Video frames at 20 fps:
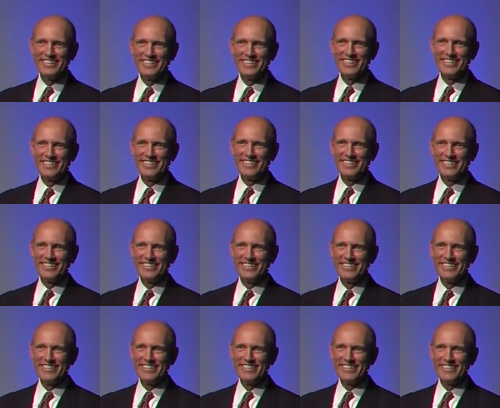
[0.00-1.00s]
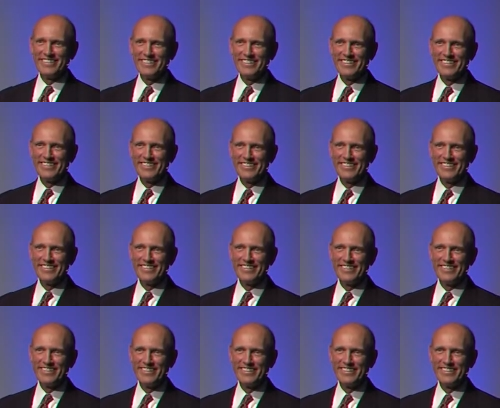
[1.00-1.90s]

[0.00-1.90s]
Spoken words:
(no one is talking)